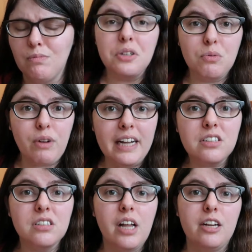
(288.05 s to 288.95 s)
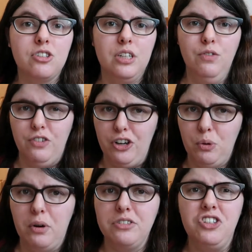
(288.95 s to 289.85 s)
The rice is actually
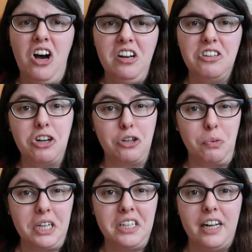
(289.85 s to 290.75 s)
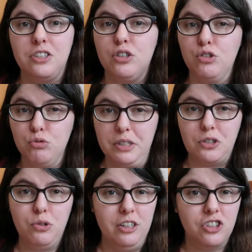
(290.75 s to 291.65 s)
very well done. It's got a really nice
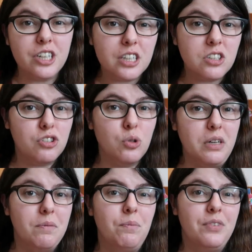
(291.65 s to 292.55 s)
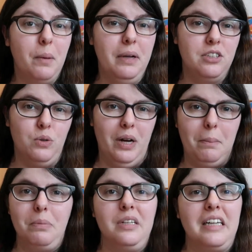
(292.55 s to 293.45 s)
crisp crunchiness to it that makes it
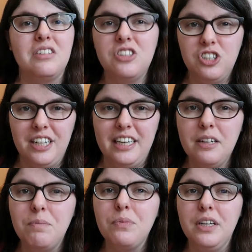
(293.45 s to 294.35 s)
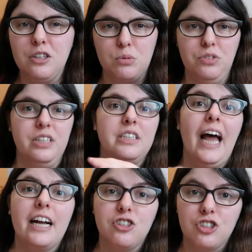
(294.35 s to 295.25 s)
quite pleasant to eat in terms of the
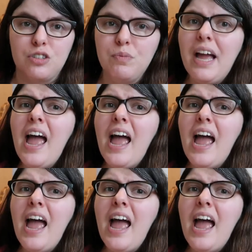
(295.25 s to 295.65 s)
texture.